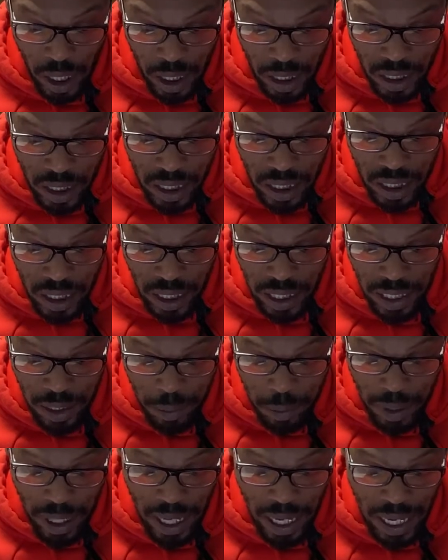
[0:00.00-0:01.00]

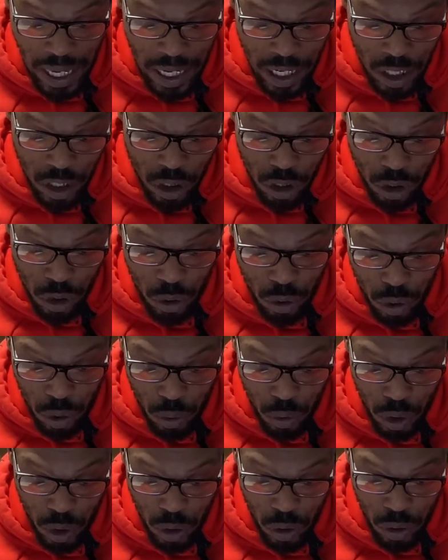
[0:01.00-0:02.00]
Sleep as
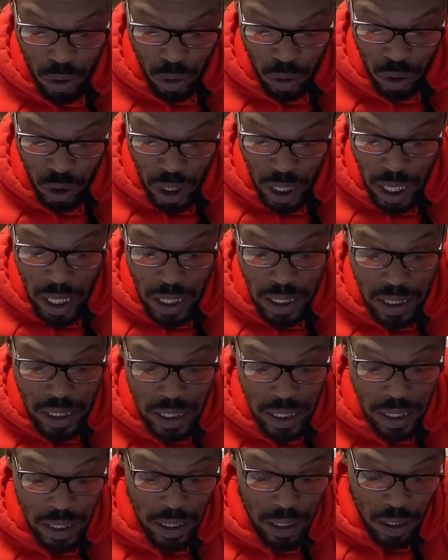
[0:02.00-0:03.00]
usual.
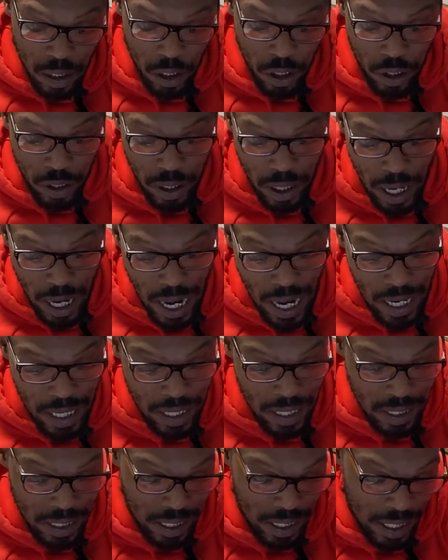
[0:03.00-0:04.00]
Er, I'll
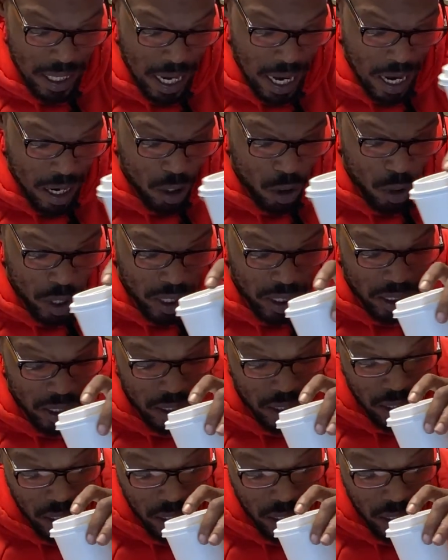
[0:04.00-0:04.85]
let give y'all a quick little